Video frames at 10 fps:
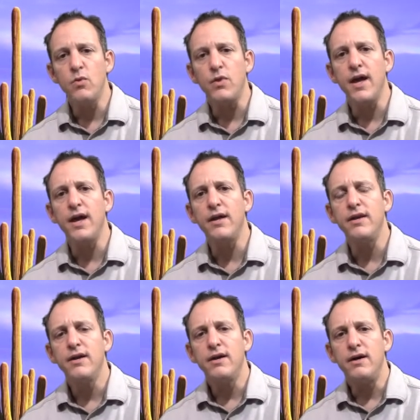can
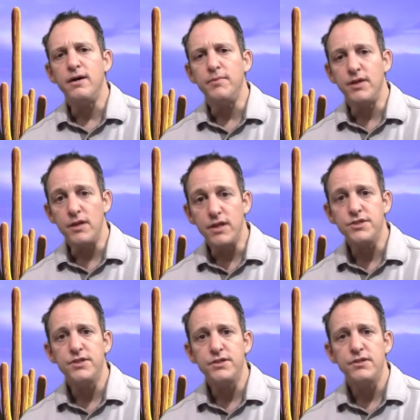
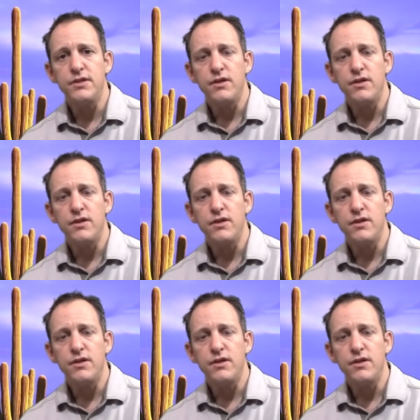elicit